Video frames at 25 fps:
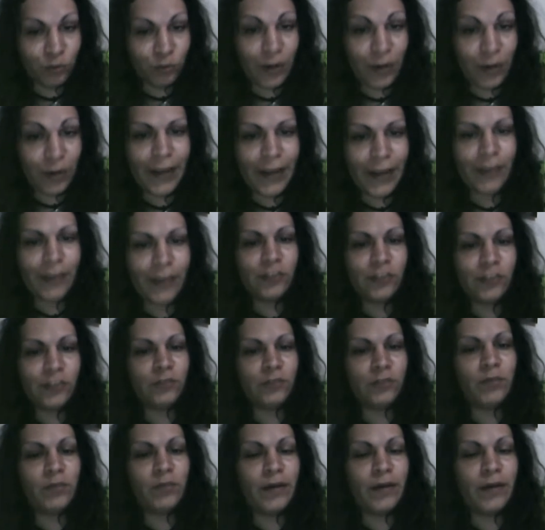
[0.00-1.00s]
race.
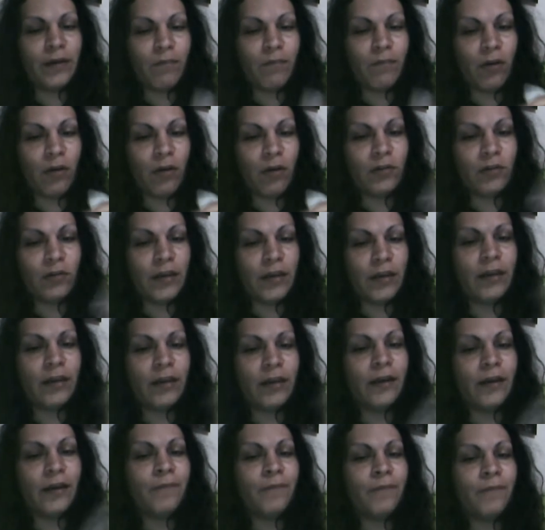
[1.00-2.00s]

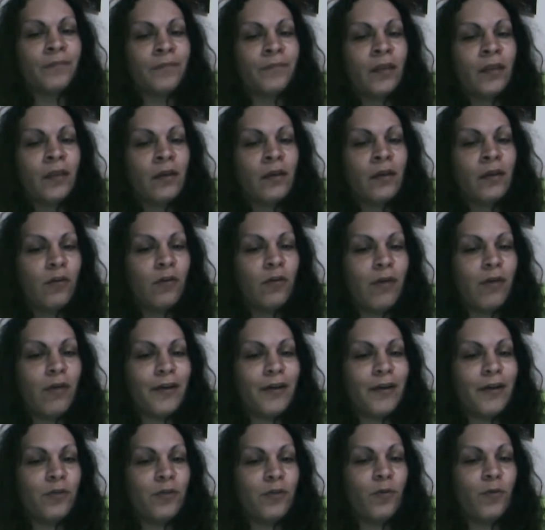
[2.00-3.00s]

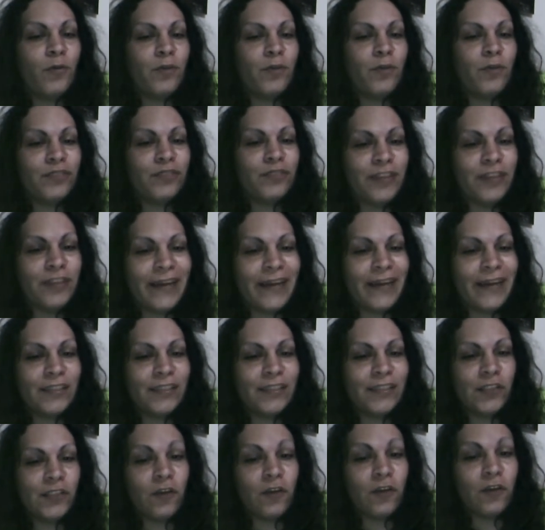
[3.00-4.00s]
Quite a group of
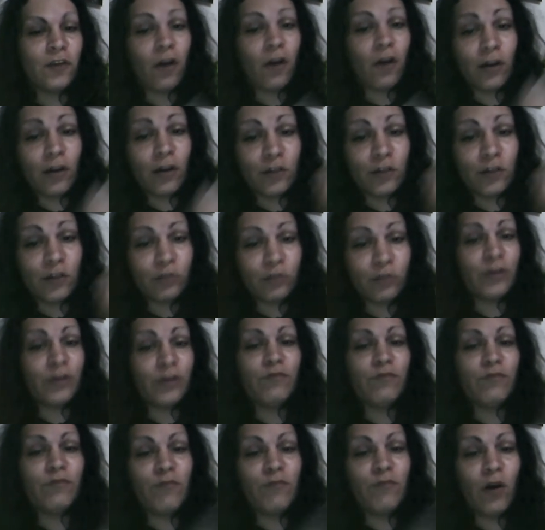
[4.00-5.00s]
scientists and artists were
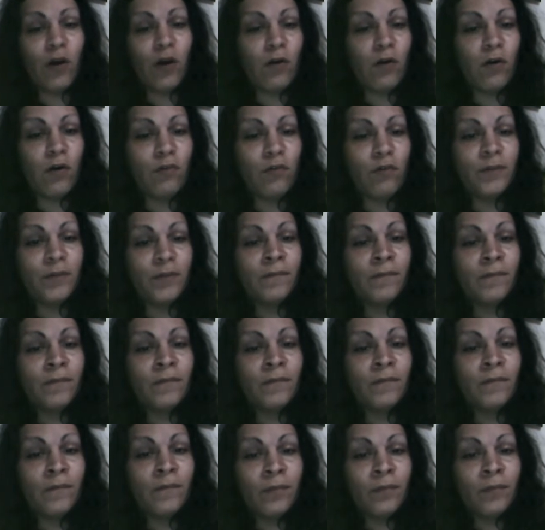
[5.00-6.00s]
involved,
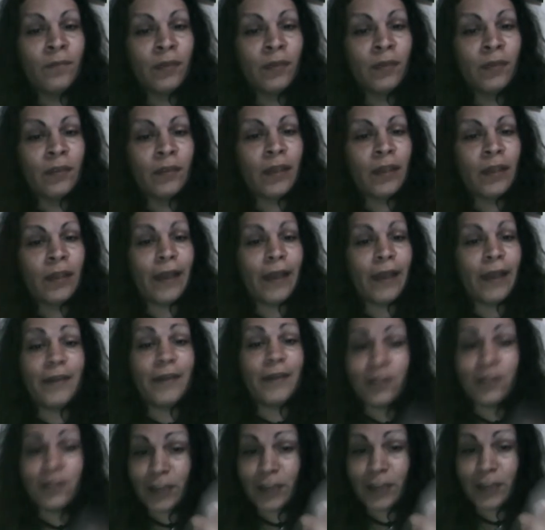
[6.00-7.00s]
and
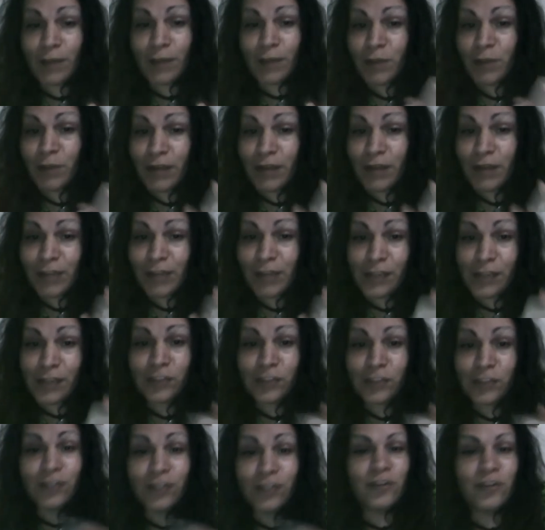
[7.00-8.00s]
then saying believing ET
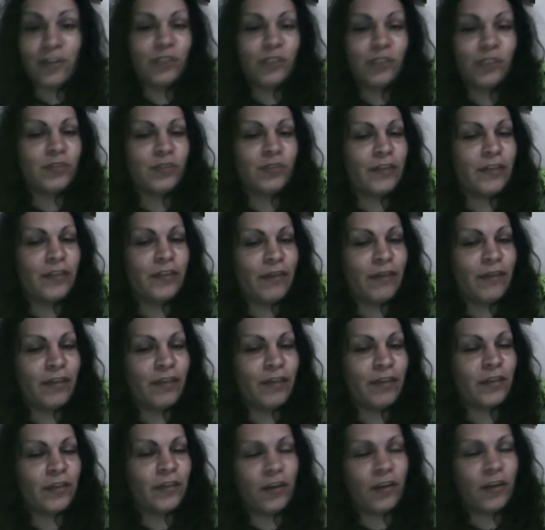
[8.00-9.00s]
technology will save
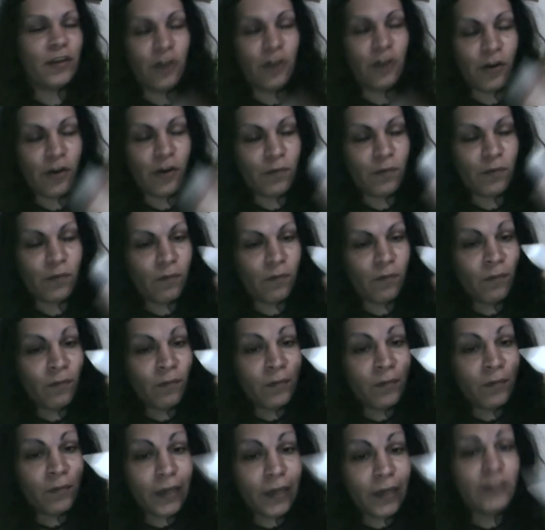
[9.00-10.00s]
it. You know,
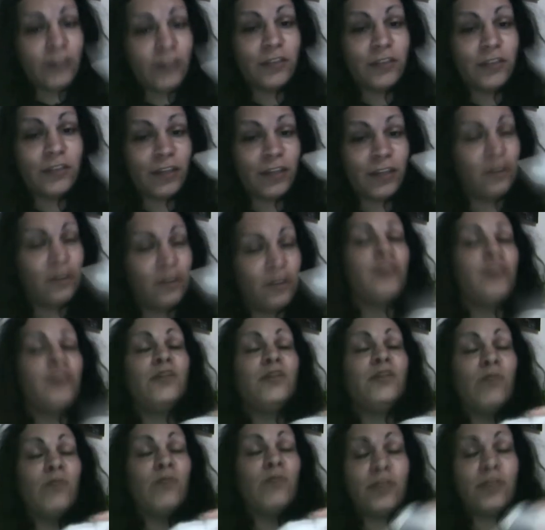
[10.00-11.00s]
ET
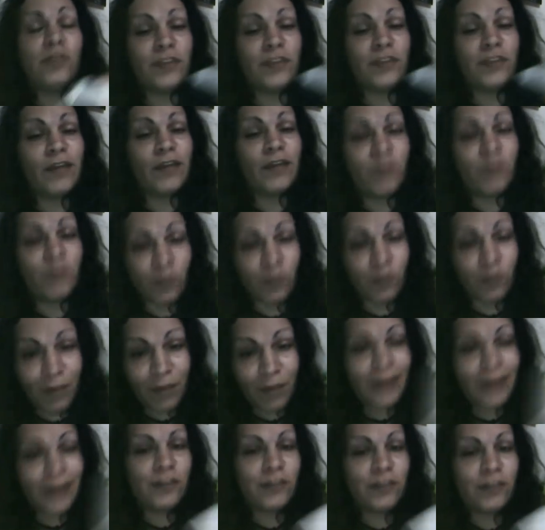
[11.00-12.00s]
technology will save
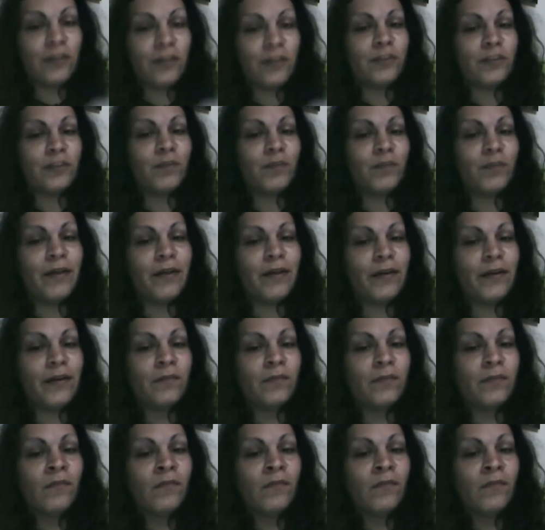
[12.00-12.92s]
humanity on this planet